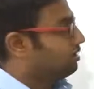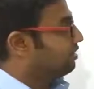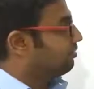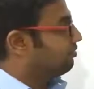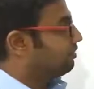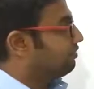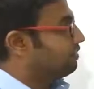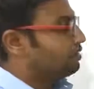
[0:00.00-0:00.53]

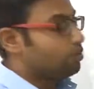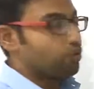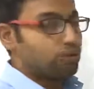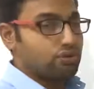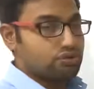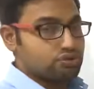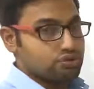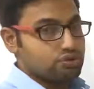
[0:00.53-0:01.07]
we will
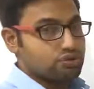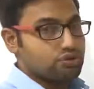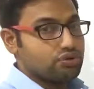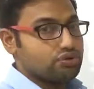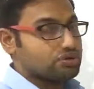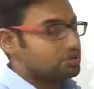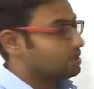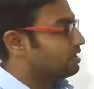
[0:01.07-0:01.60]
also
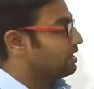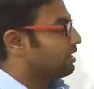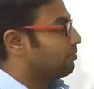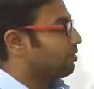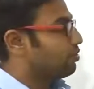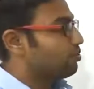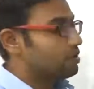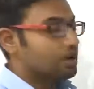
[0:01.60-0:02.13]
study
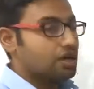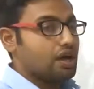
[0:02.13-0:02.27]
about